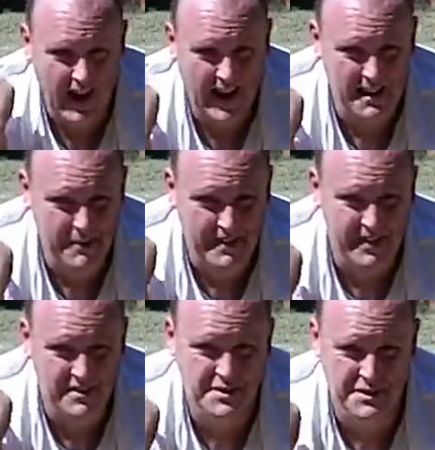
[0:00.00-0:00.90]
behind
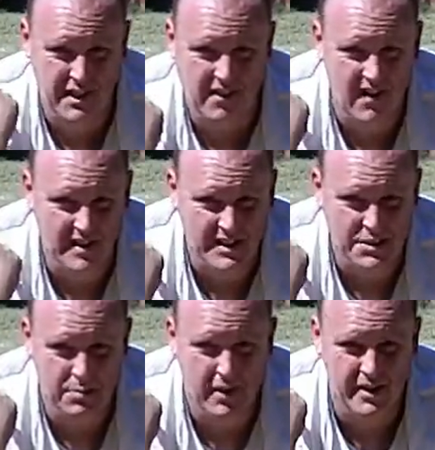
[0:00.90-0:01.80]
me there is the
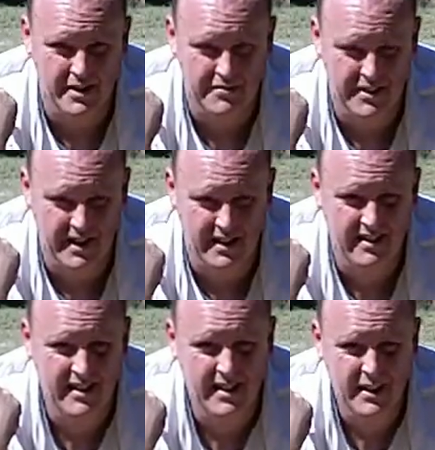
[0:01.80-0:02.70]
longest part of
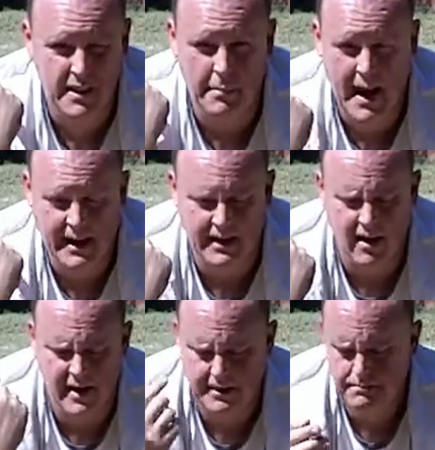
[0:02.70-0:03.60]
the the
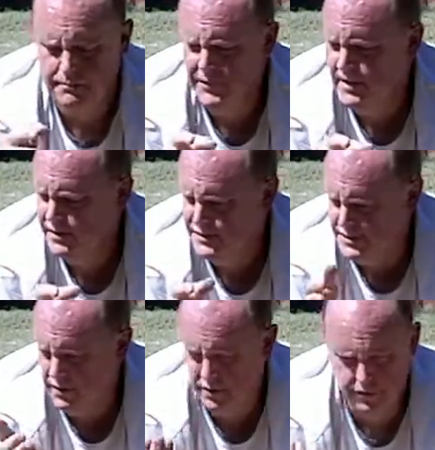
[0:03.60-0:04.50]
backyard,
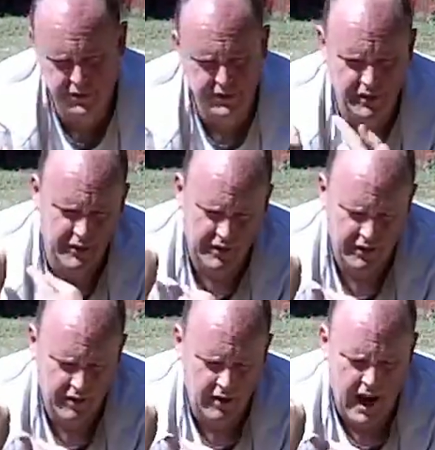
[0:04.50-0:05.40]
so
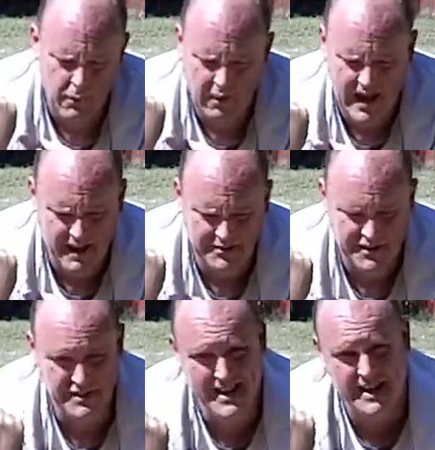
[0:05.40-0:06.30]
I will
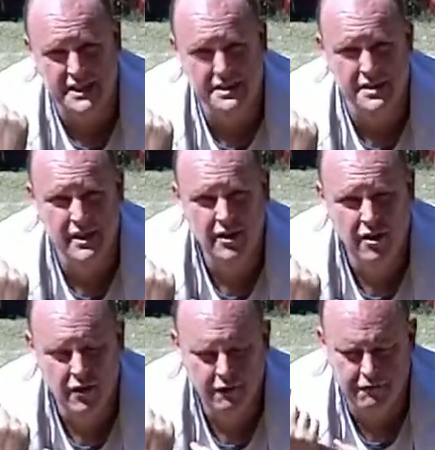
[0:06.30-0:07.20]
have six
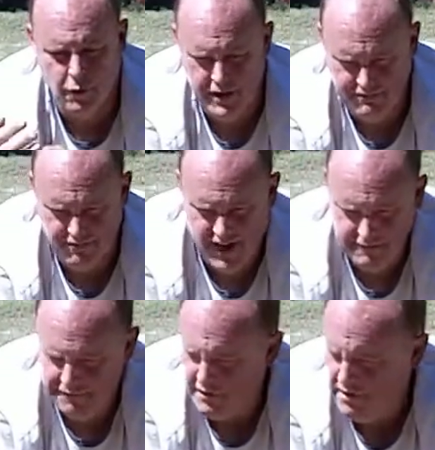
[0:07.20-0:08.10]

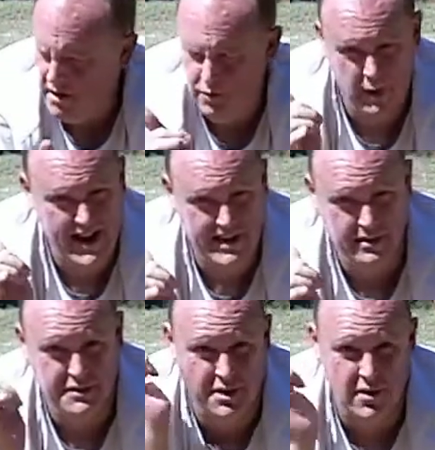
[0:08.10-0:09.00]
forty-five foot long
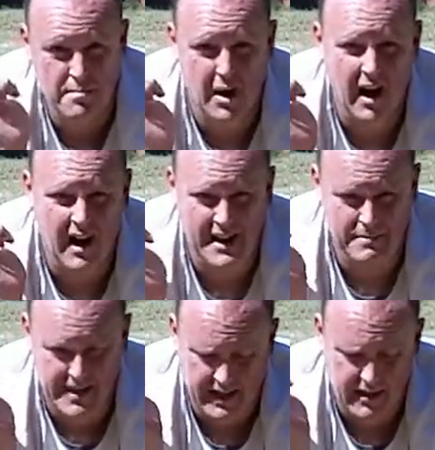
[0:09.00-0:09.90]
radials going
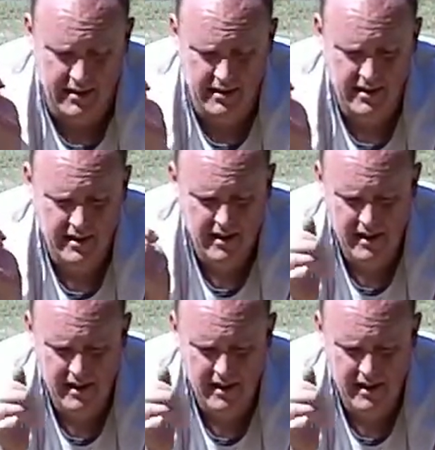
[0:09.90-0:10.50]
behind me here,